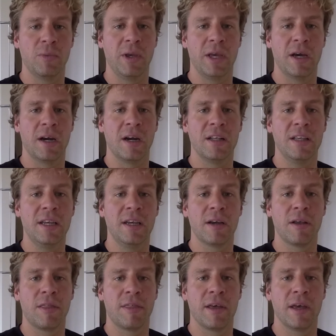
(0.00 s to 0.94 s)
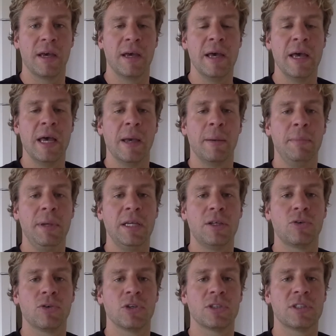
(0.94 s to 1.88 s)
We are near the
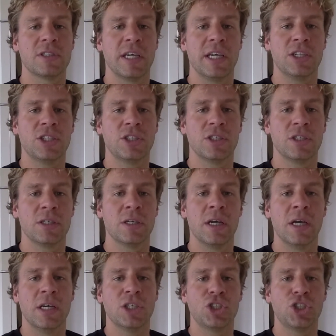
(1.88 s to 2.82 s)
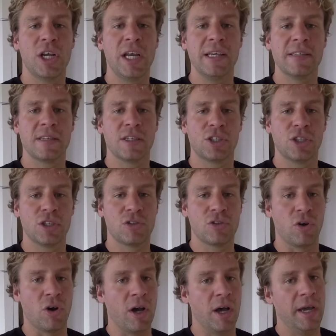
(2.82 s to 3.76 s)
metro station Schlesisches
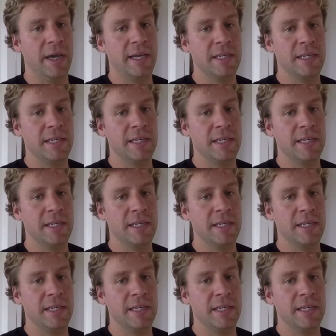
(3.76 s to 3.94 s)
Tor.